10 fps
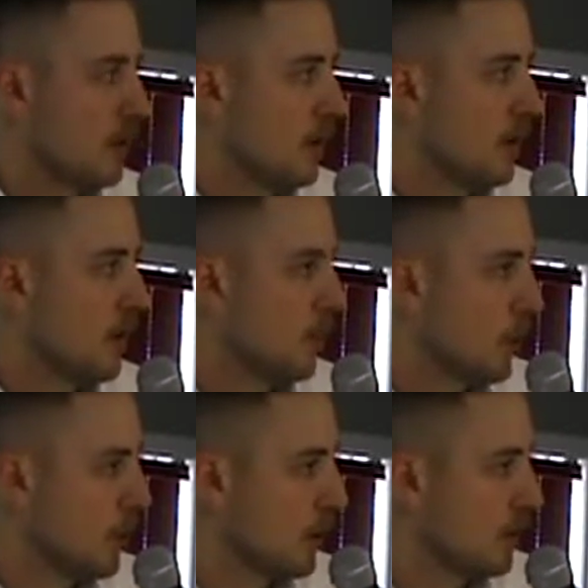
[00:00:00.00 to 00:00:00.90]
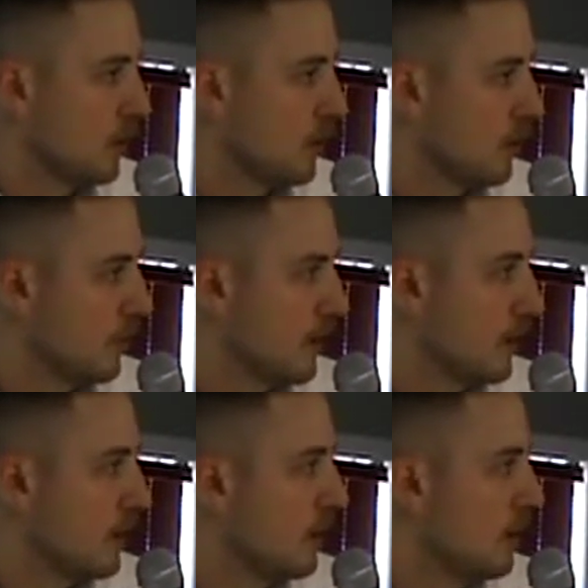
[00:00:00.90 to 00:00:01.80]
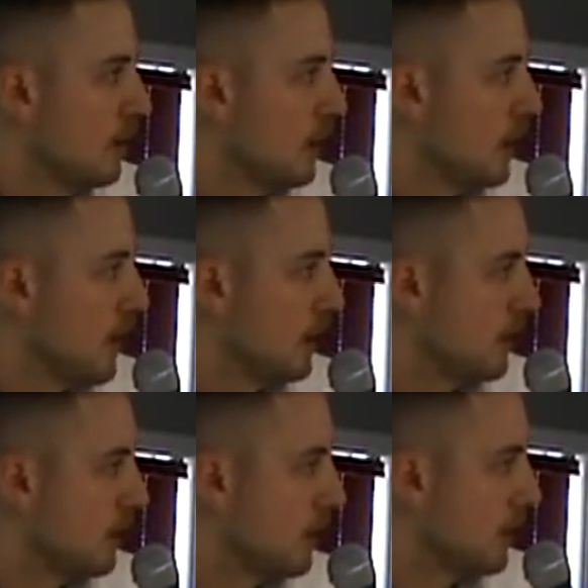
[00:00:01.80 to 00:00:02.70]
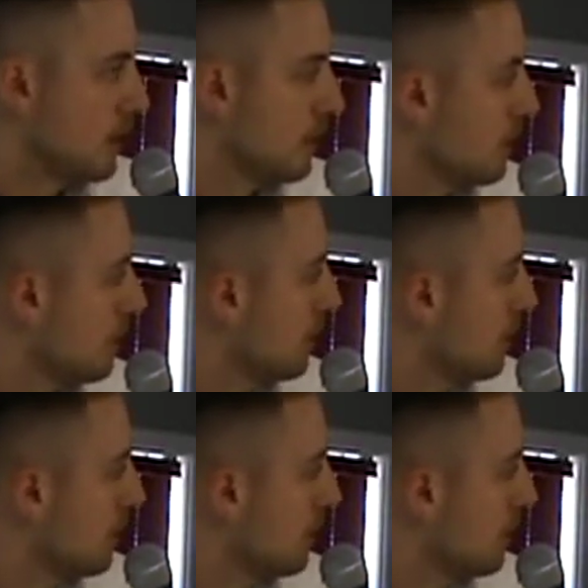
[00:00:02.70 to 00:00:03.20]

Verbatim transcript: um, or continue to read it at your place.